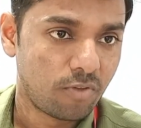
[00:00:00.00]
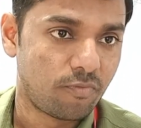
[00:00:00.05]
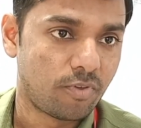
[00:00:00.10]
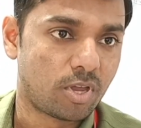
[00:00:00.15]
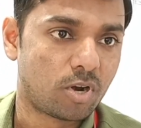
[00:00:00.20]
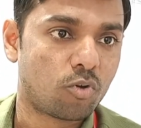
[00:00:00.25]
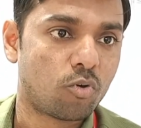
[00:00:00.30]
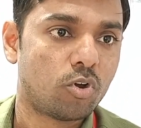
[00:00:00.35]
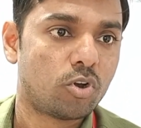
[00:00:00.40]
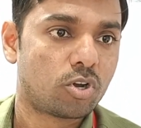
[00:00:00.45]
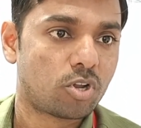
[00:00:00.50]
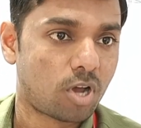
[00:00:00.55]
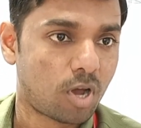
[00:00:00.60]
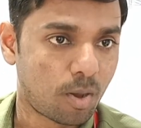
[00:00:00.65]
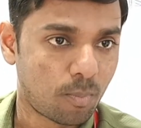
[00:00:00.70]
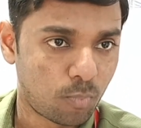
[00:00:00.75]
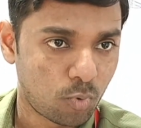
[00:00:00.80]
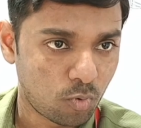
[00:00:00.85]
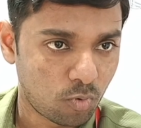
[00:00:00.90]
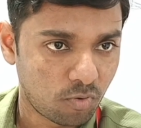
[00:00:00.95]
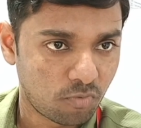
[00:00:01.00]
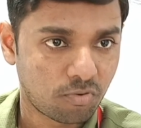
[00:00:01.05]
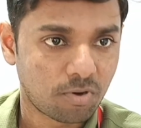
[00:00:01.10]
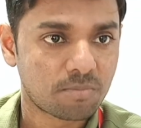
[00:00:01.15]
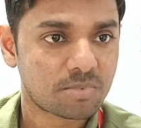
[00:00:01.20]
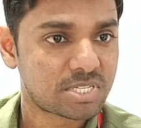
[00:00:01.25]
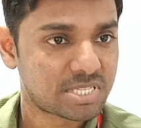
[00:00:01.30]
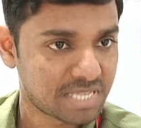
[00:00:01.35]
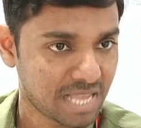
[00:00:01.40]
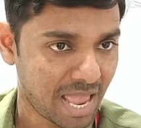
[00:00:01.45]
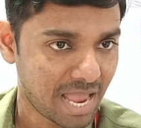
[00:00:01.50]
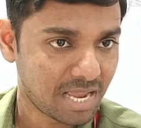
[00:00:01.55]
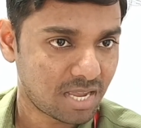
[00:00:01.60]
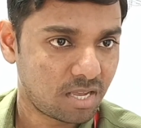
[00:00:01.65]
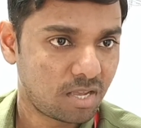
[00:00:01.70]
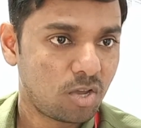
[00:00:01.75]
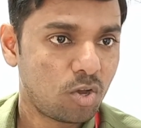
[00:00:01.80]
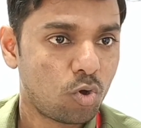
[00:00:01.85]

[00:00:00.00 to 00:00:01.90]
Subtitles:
We are going to approval from SAC,